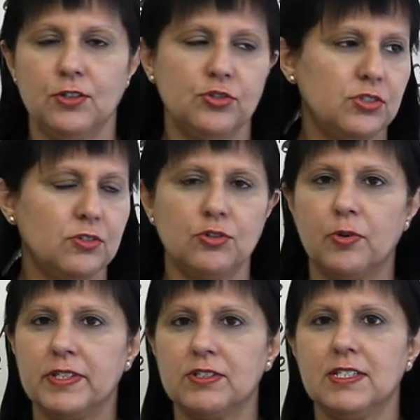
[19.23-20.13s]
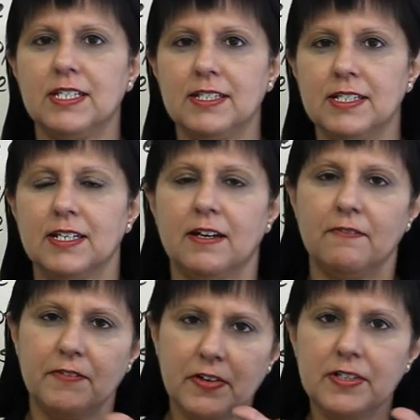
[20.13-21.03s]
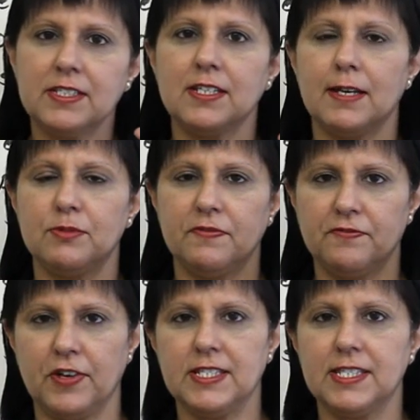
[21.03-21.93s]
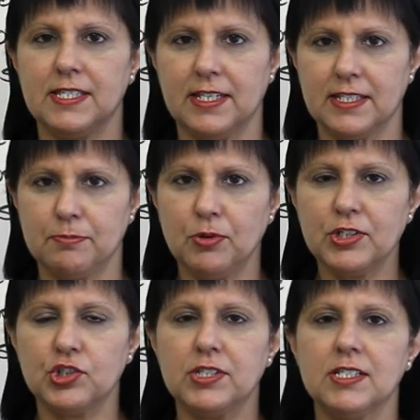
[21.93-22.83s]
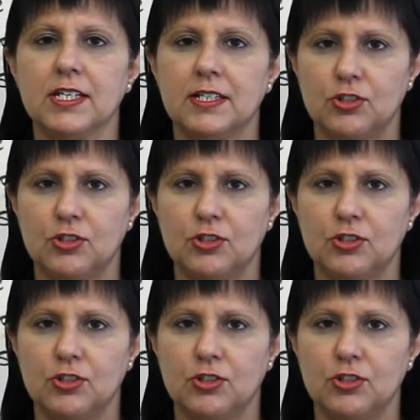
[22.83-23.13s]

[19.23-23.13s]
You're still going to need various types of phrases and expressions